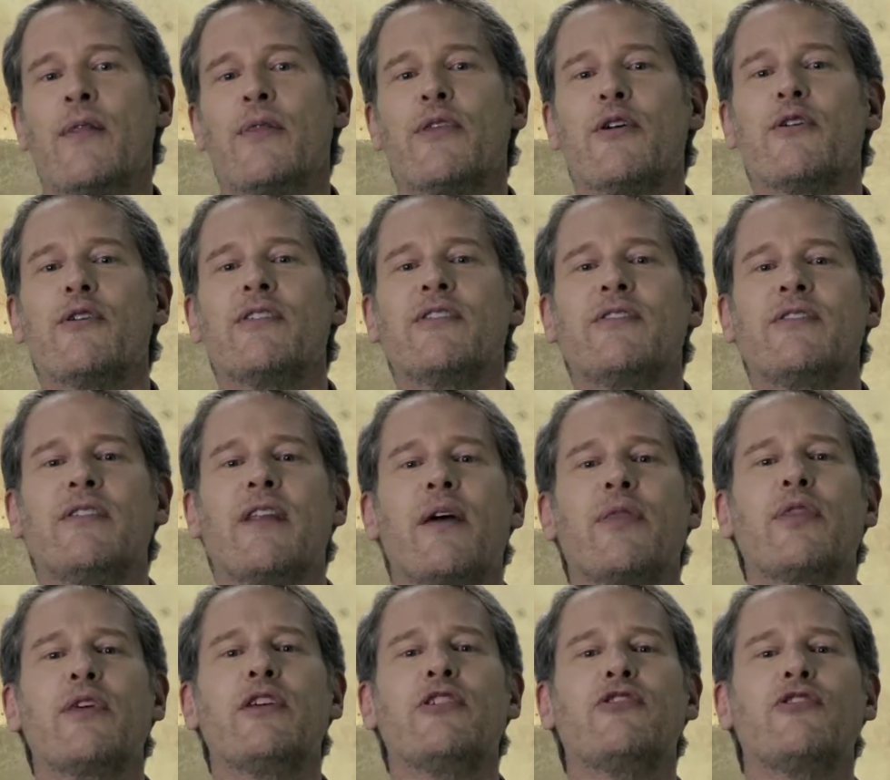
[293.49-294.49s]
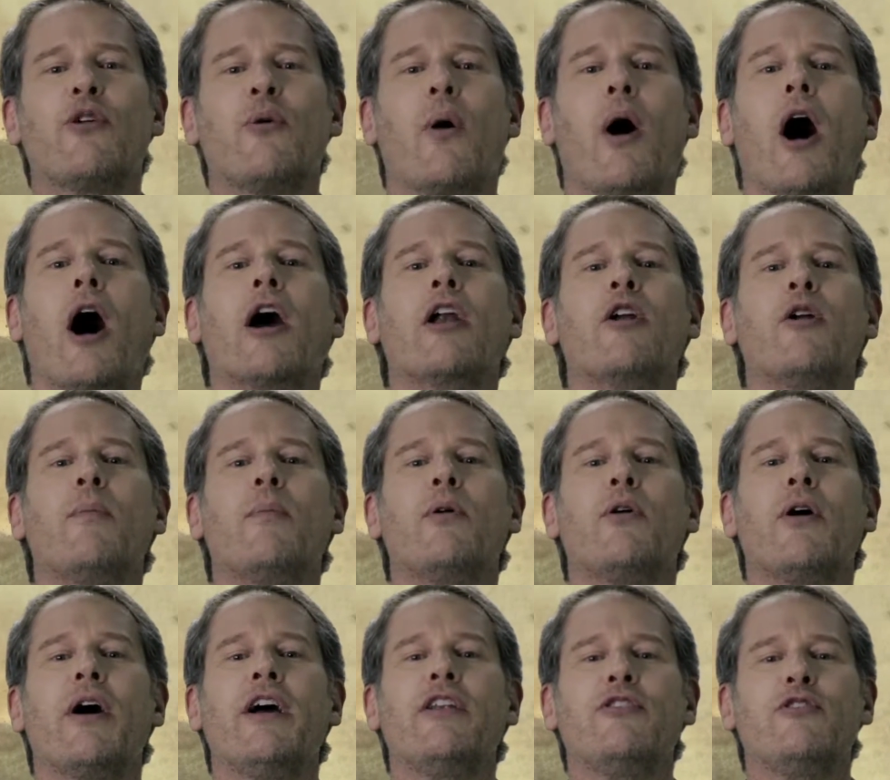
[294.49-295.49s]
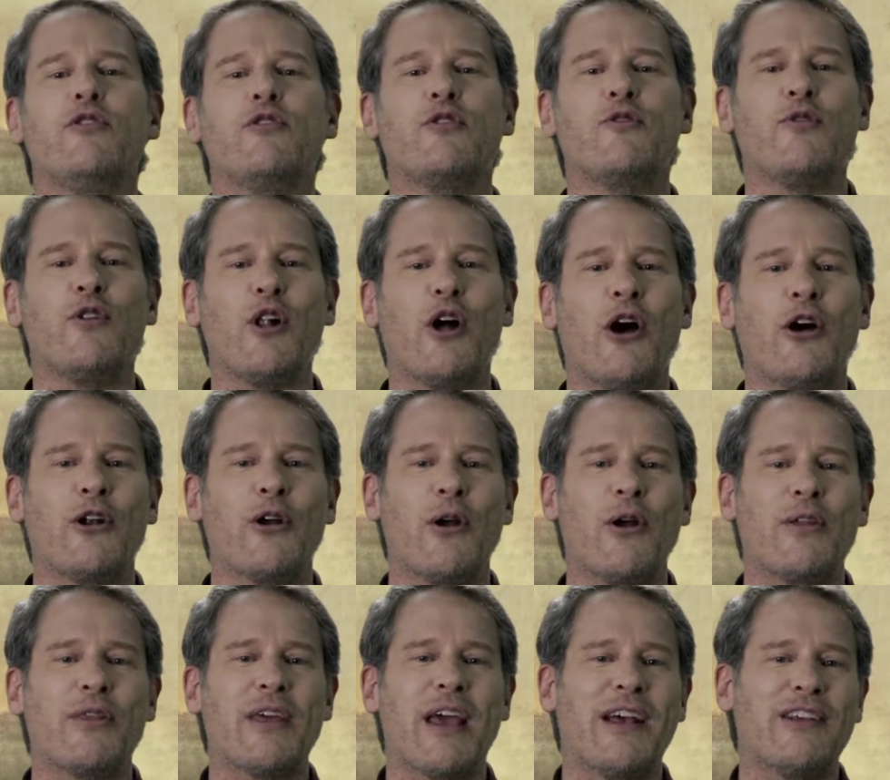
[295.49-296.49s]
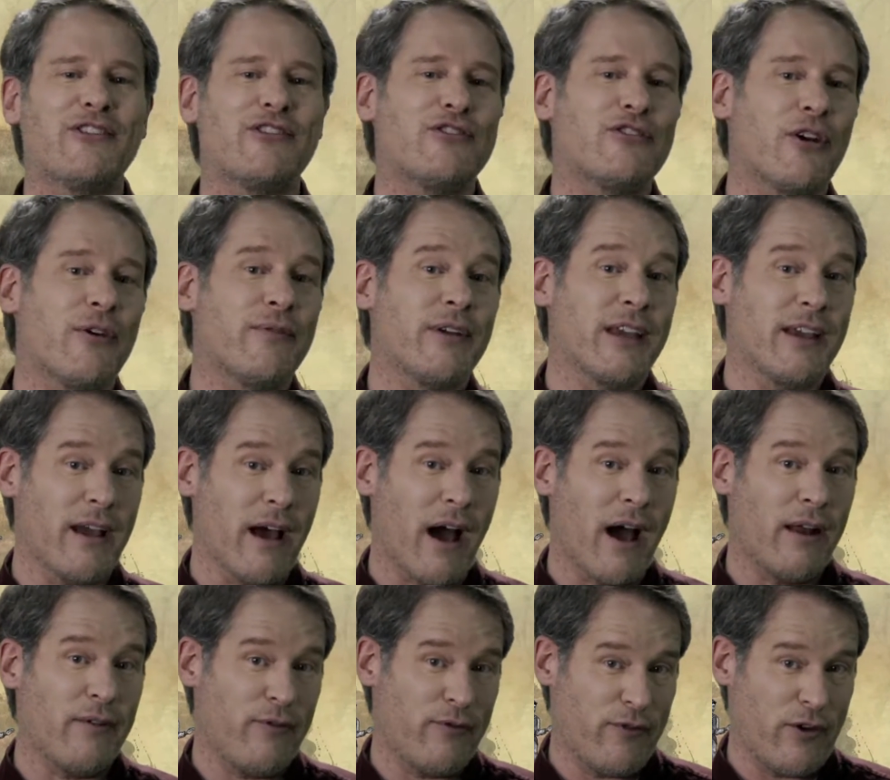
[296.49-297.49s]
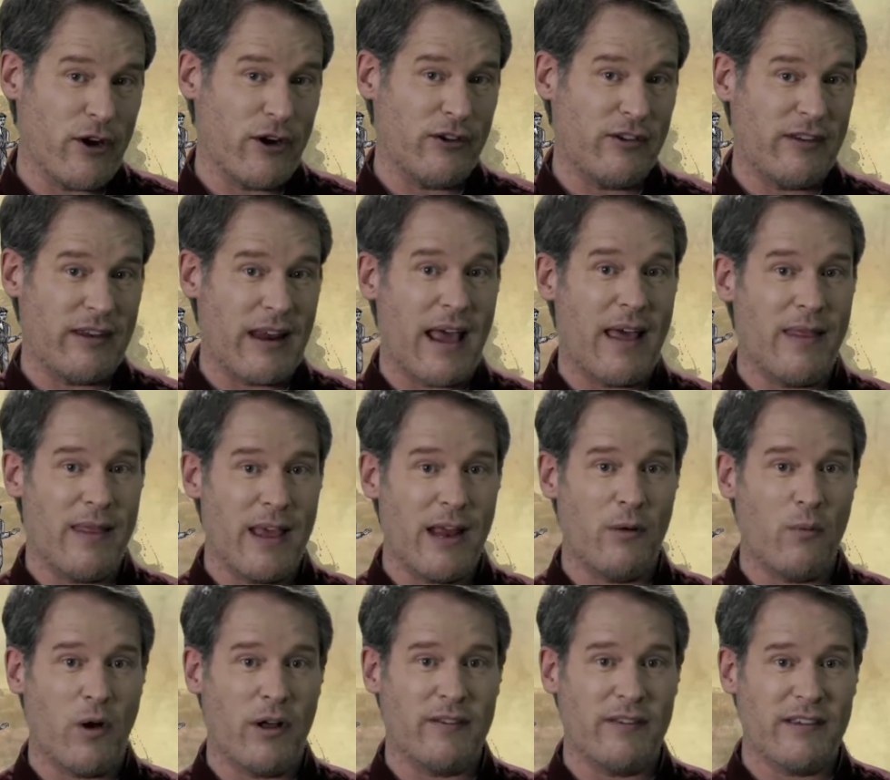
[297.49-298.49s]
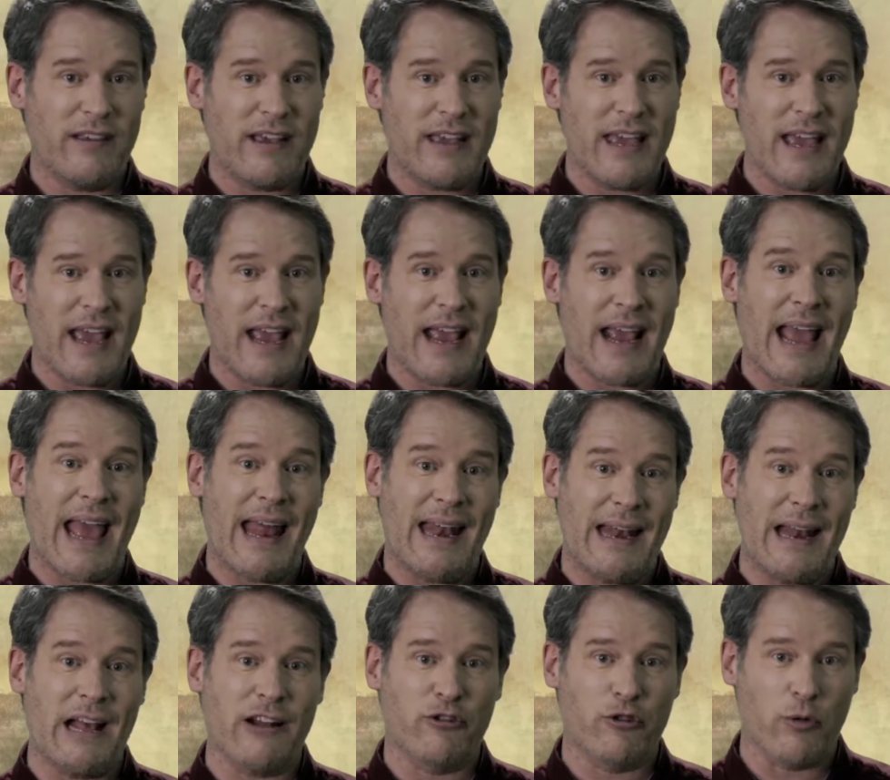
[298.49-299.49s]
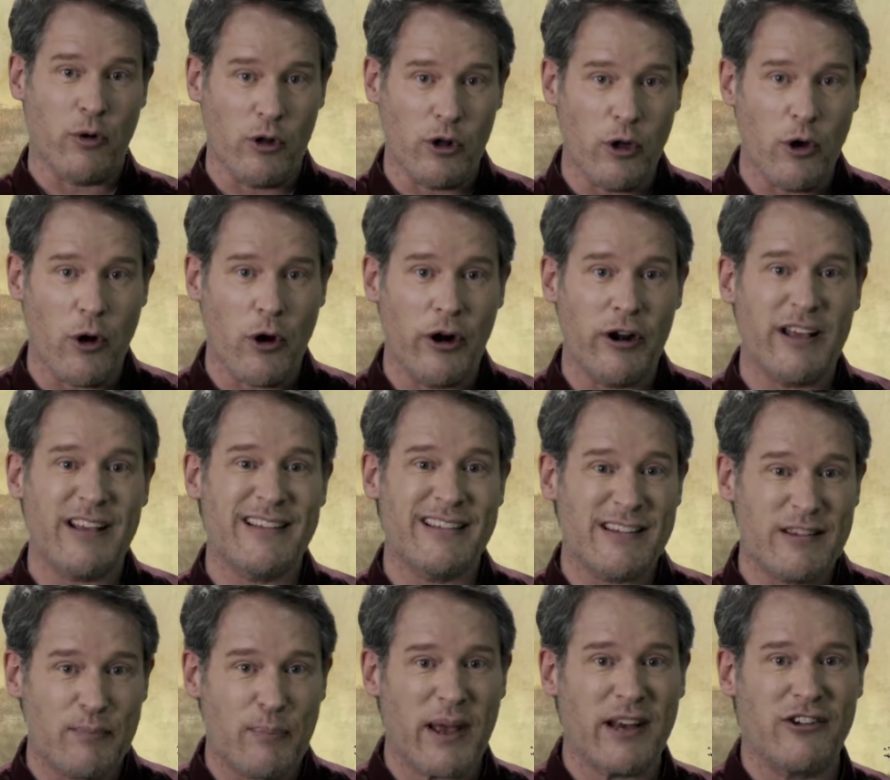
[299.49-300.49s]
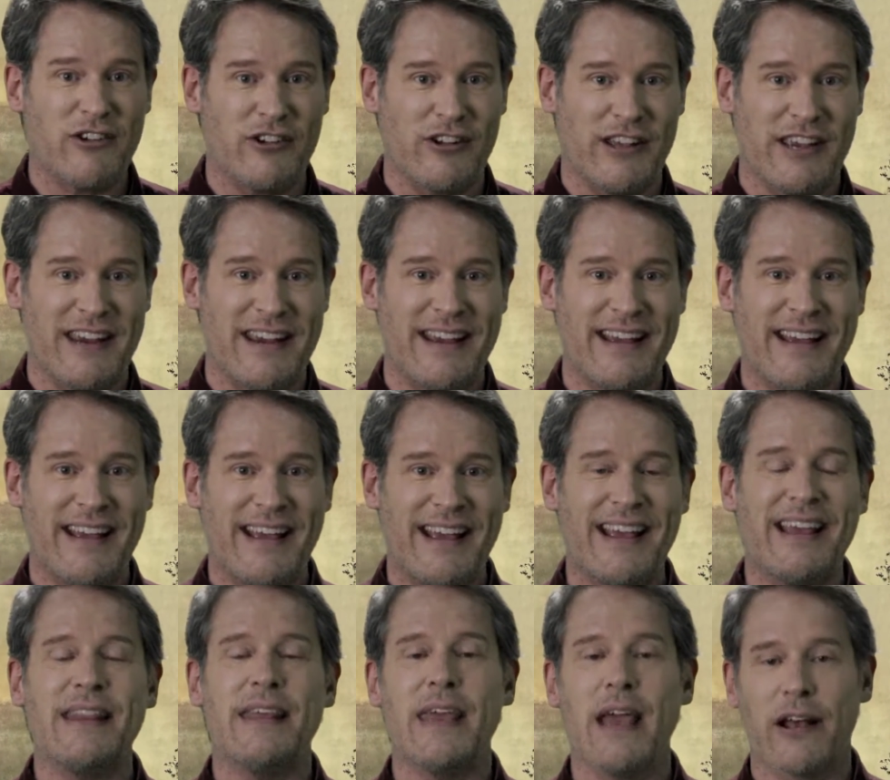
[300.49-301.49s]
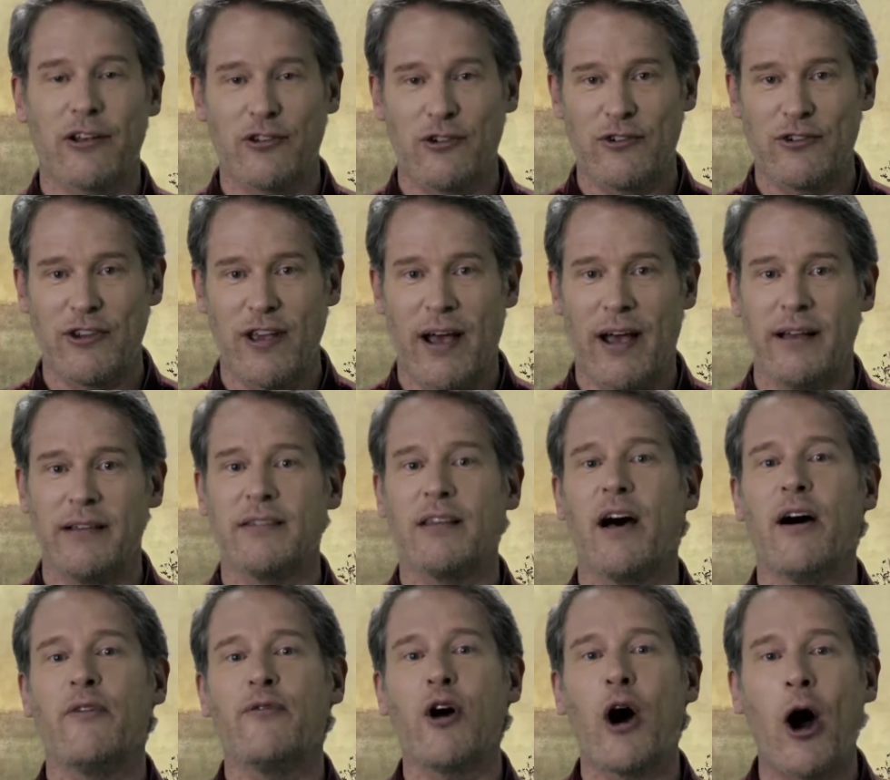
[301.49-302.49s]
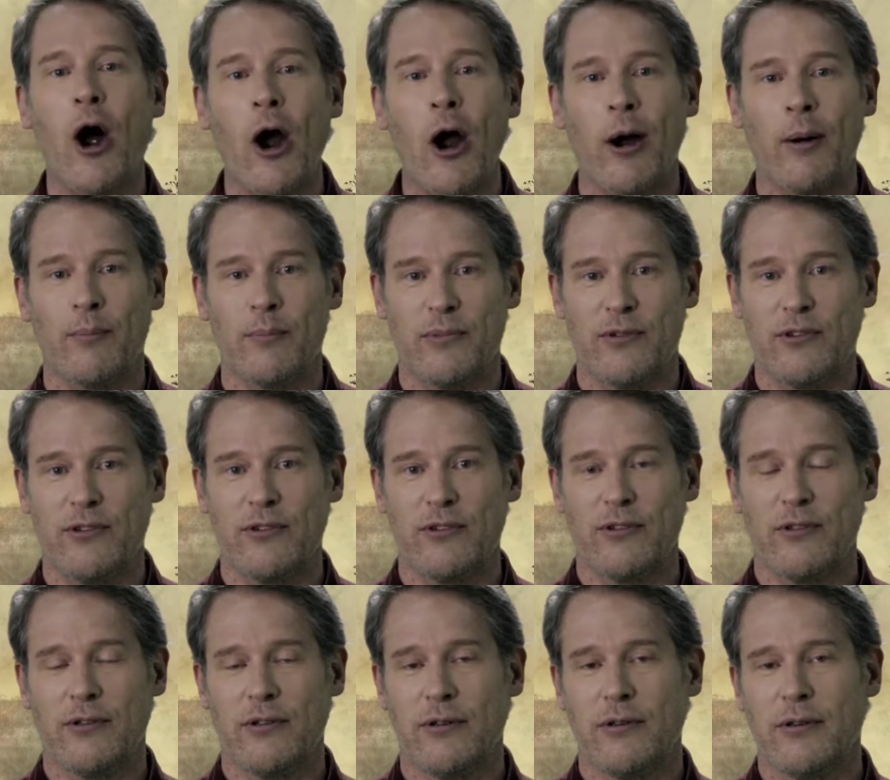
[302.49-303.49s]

There is nothing so honorable and useful on earth as serving God first and then one's king and natural lord, especially in the exercise of arms.